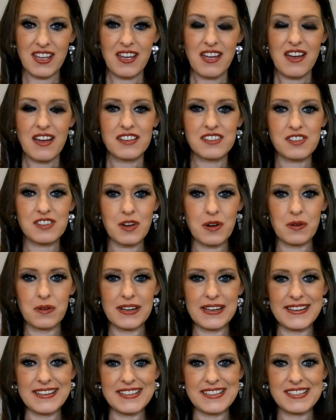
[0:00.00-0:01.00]
So
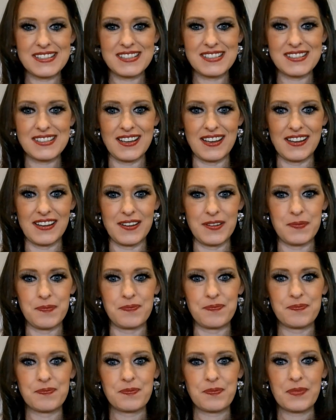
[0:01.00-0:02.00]
it's,
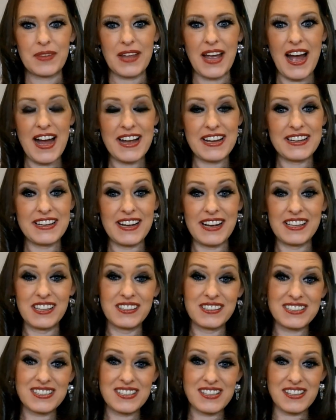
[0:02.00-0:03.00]
I
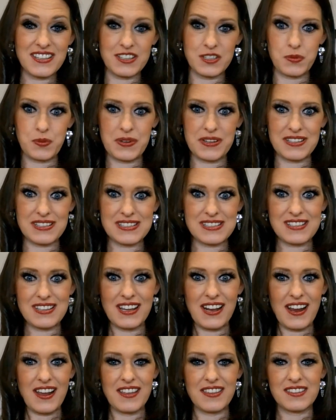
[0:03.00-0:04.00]
looked into this because I said,
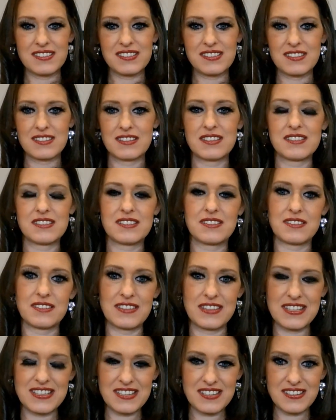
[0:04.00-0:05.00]
hey, this
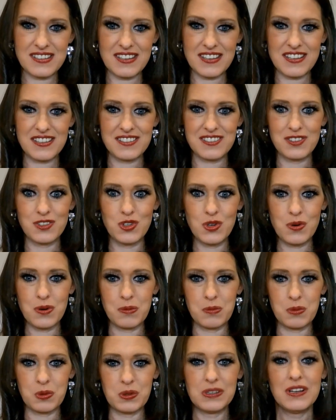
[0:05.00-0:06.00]
is
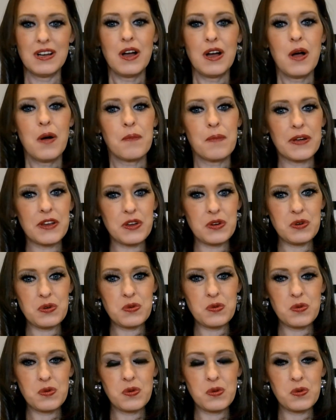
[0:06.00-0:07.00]
doable, but
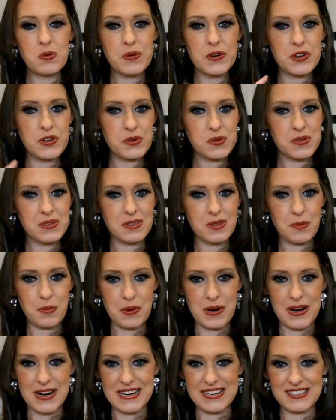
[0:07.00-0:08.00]
you reduce the
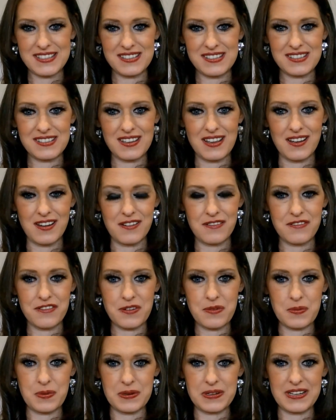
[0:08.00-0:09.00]
price of your
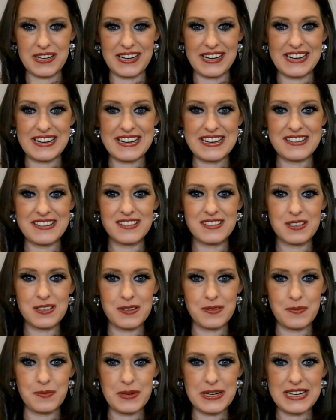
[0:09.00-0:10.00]
book and it needs to
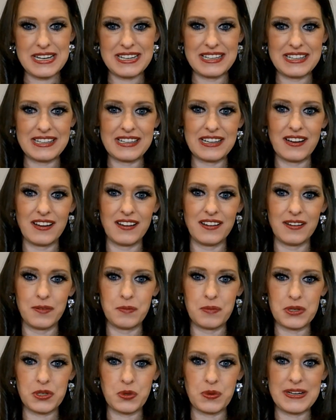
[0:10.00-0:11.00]
be
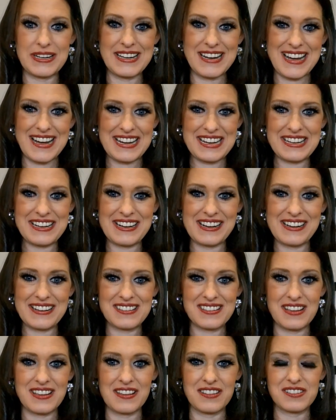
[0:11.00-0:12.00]
between 99
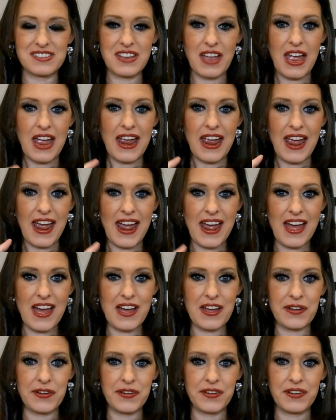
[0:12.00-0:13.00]
cents
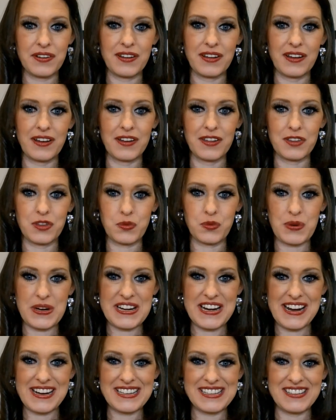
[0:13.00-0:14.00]
and
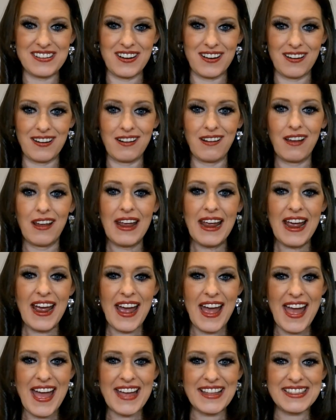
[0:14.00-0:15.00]
$3.99,
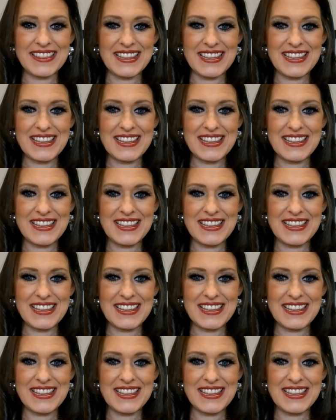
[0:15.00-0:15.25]
and